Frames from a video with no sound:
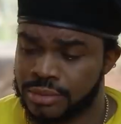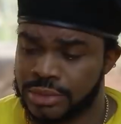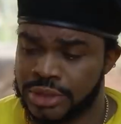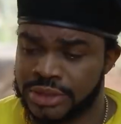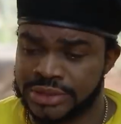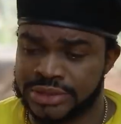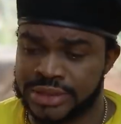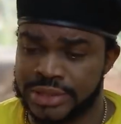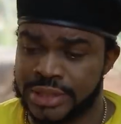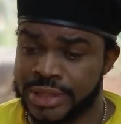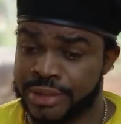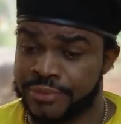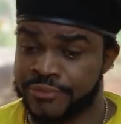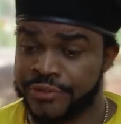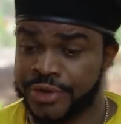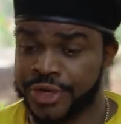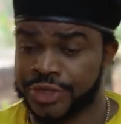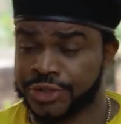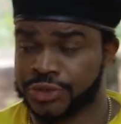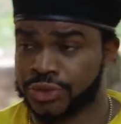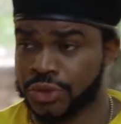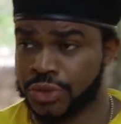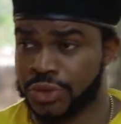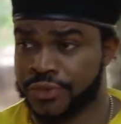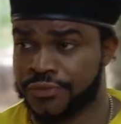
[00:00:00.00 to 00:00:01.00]
Listen, I'm very
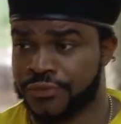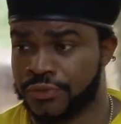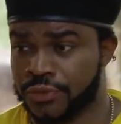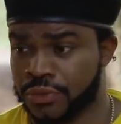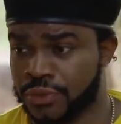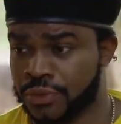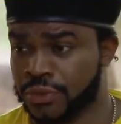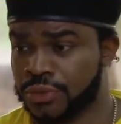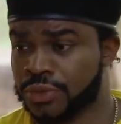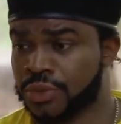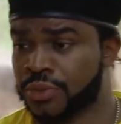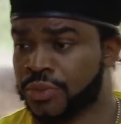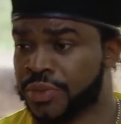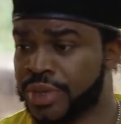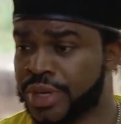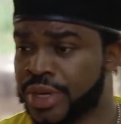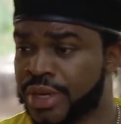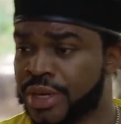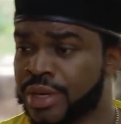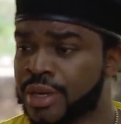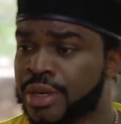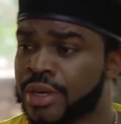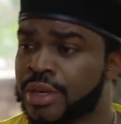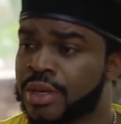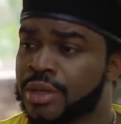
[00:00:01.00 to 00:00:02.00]
sorry for the
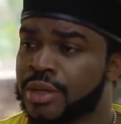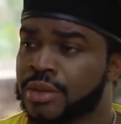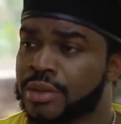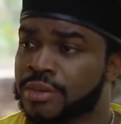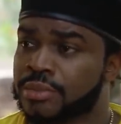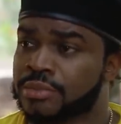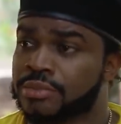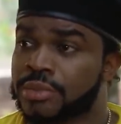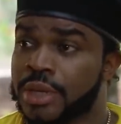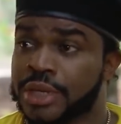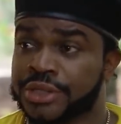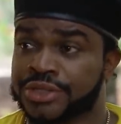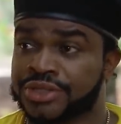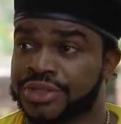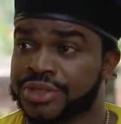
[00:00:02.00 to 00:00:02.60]
way I